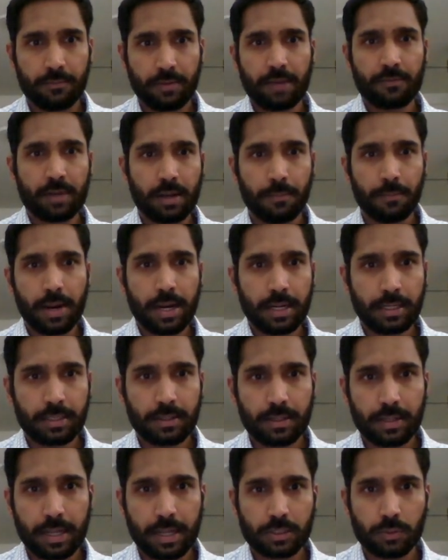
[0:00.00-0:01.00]
We have combined
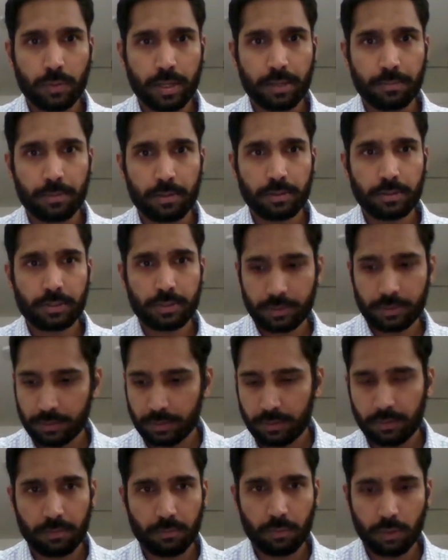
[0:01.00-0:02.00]
the X variables,
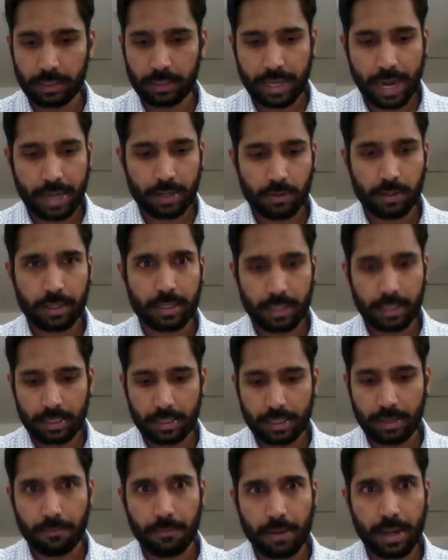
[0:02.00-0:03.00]
both categorical,
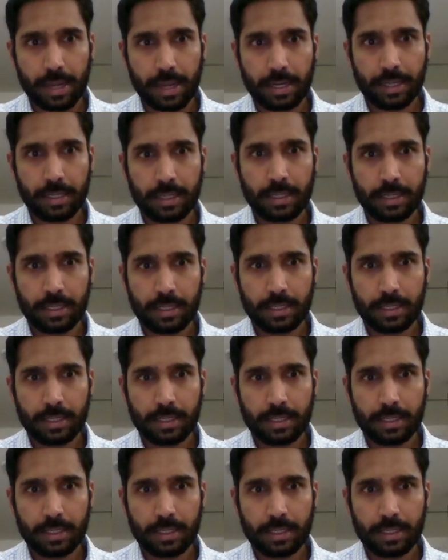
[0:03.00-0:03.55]
combine